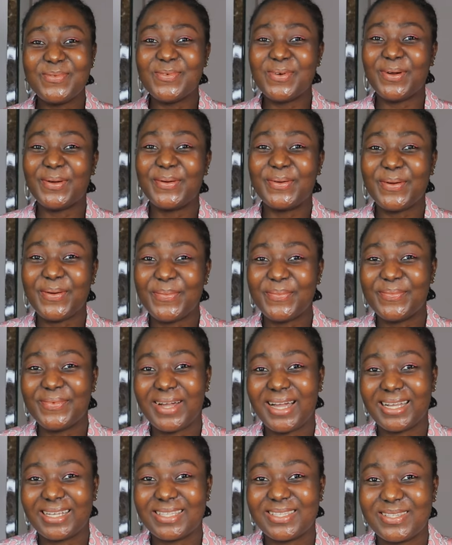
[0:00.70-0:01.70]
Welcome
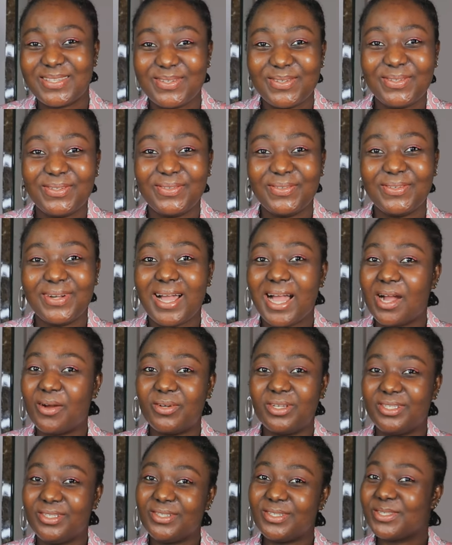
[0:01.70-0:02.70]
back to
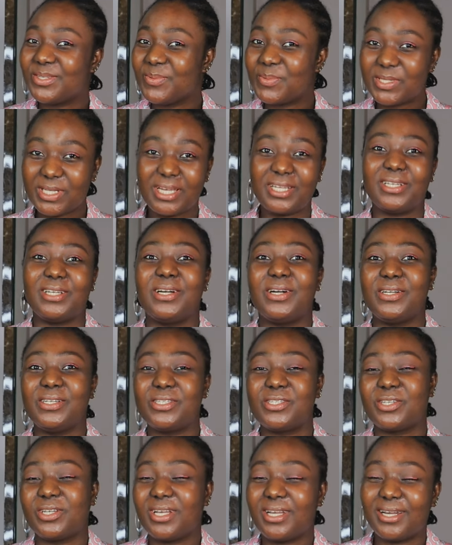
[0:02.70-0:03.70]
our YouTube channel.
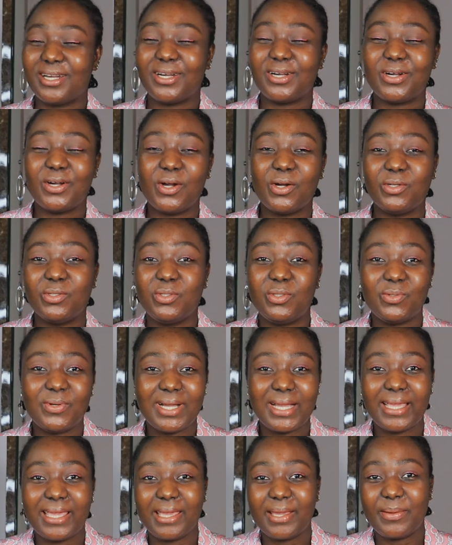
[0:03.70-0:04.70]
It's your girl
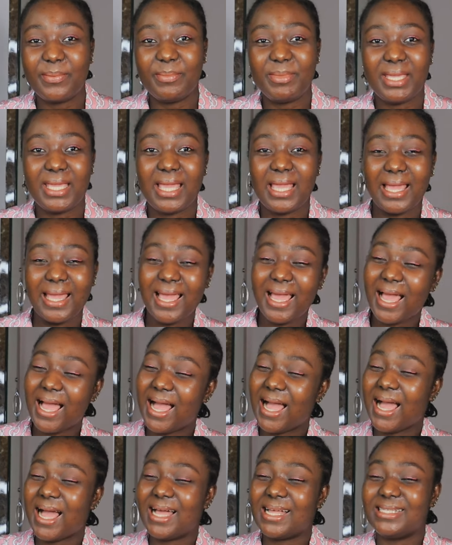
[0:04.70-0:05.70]
Oluwakemi
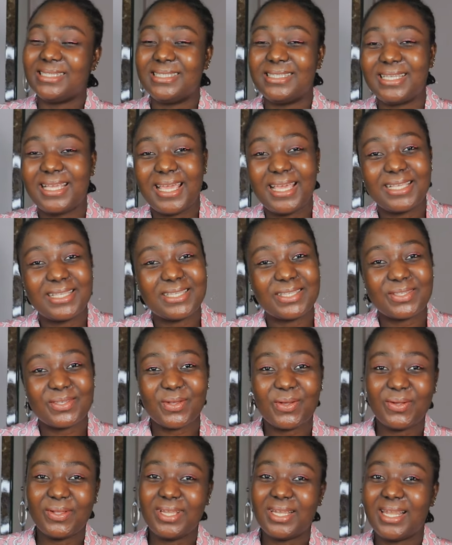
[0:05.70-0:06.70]

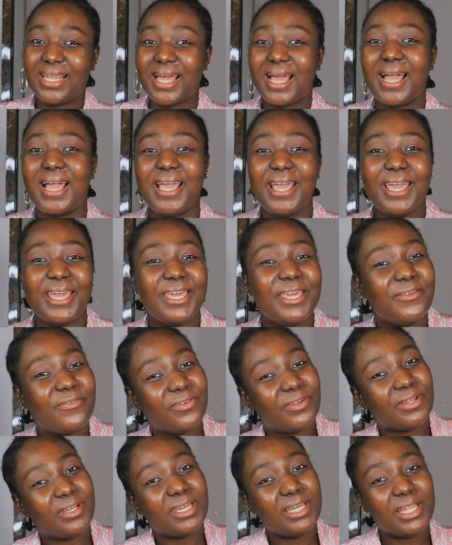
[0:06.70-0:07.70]
Adesola.
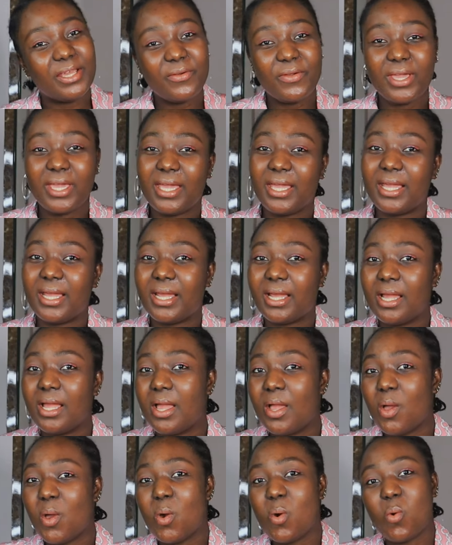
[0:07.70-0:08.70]
If you're new
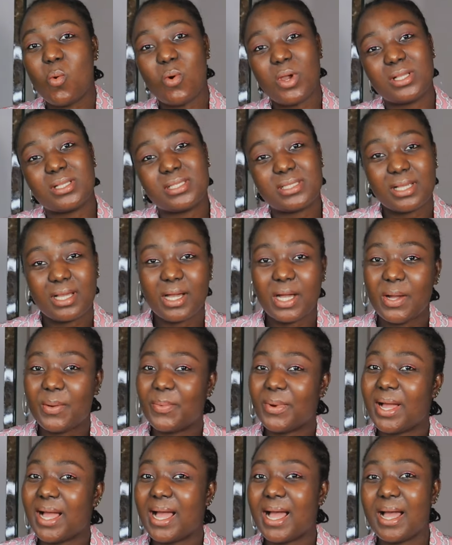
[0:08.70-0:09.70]
here, what's
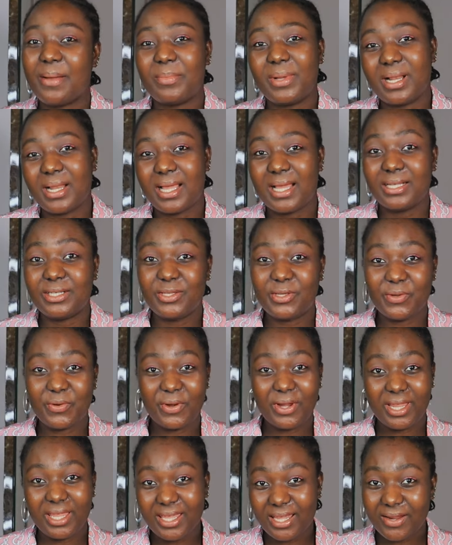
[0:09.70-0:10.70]
up? I'm glad
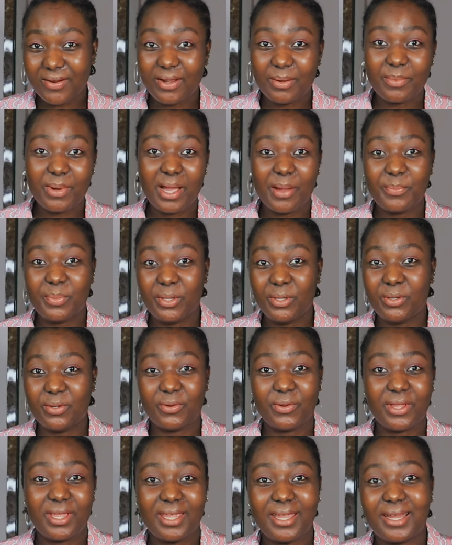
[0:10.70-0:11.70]
you're here. I'm happy
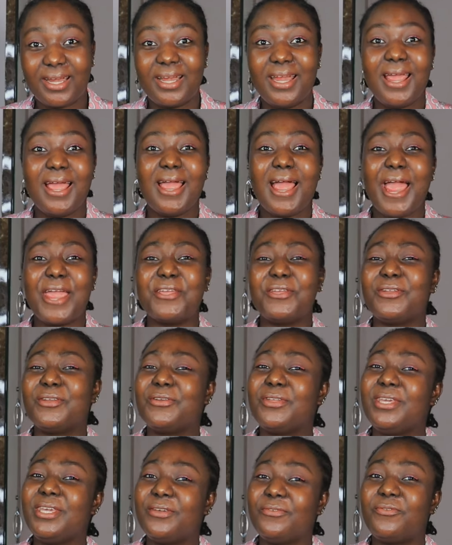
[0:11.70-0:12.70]
you're here.
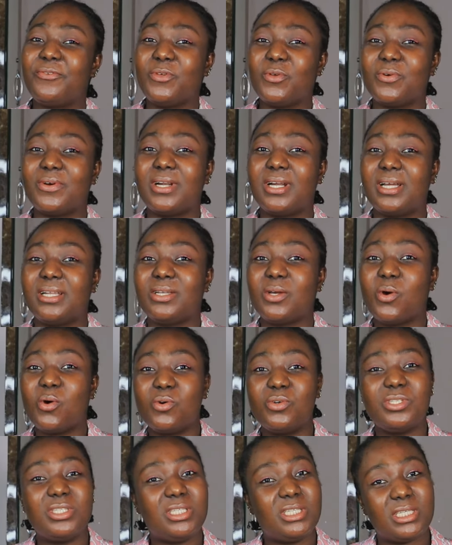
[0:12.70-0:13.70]
And if you are an
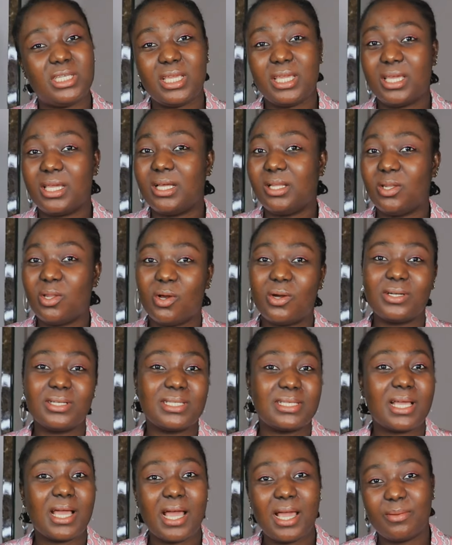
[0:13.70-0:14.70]
OG, a
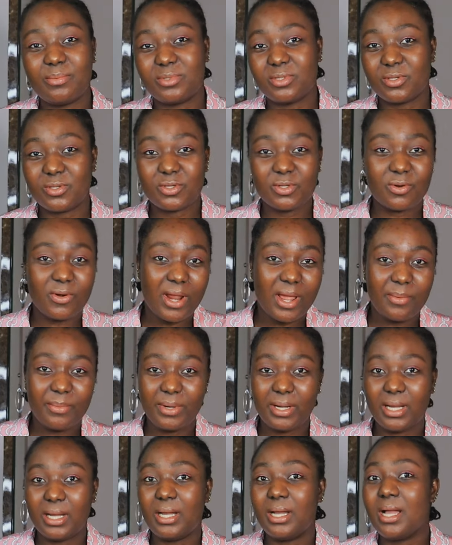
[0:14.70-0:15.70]
long time
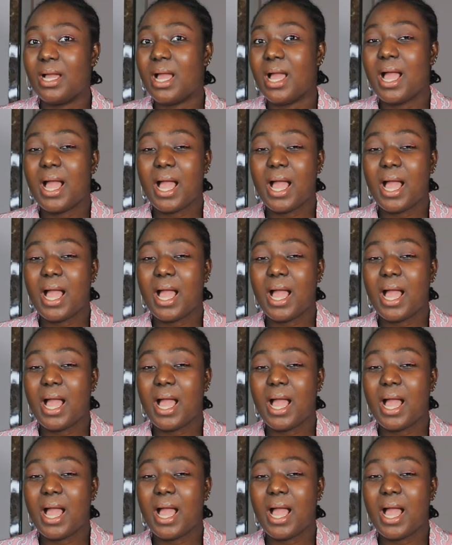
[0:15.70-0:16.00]
subscriber,